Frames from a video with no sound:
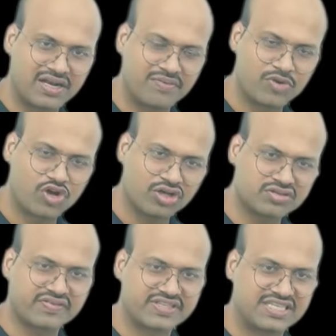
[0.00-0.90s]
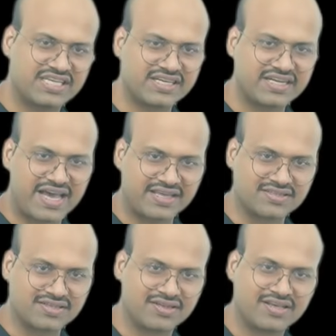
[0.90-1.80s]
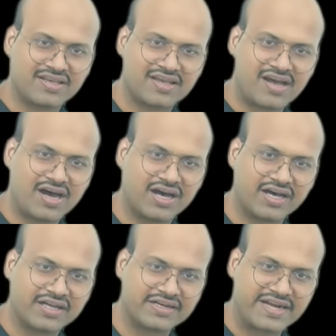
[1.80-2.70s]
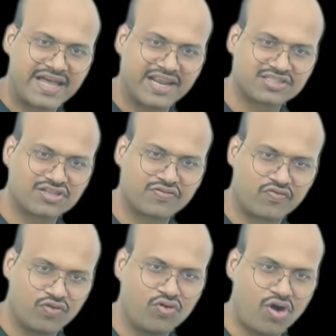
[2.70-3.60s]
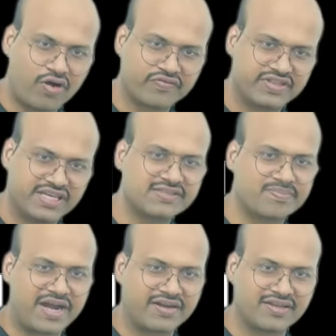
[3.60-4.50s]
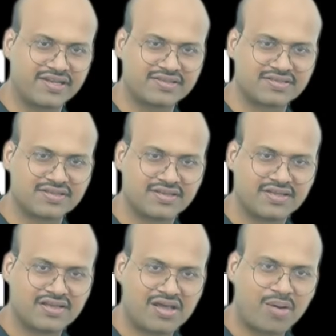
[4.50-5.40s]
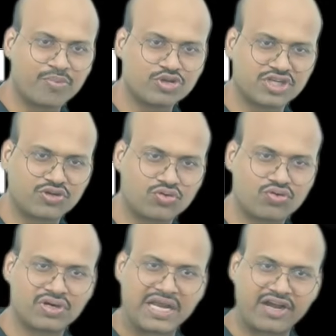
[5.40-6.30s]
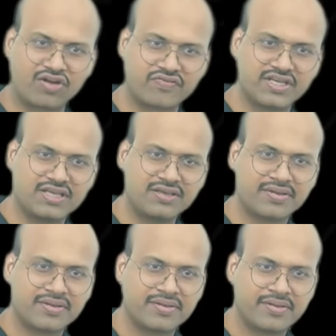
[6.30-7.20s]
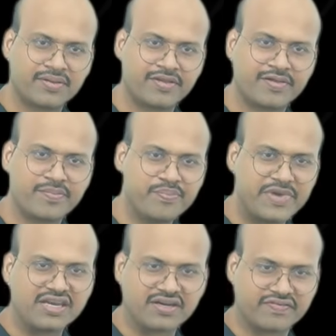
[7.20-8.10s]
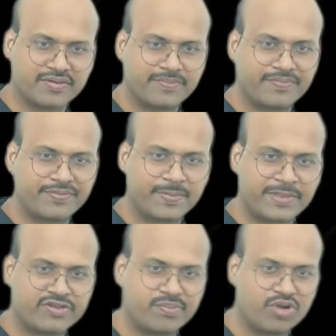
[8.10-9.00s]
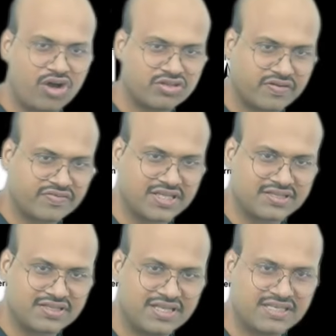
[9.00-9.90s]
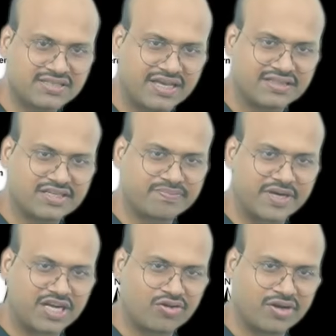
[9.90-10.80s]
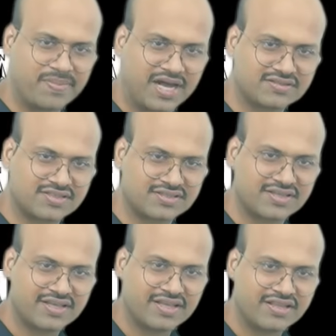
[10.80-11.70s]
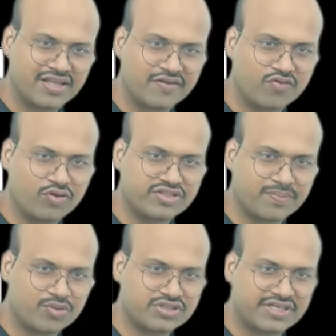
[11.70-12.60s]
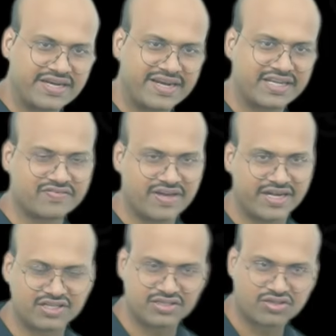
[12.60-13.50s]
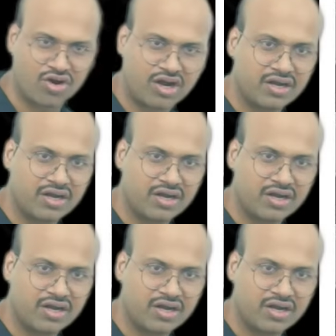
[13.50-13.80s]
because of change in direction, the direction flow of this pattern is opposite to that of the main river. So because of this and this particular branches, their flow is opposite, and that is why it is called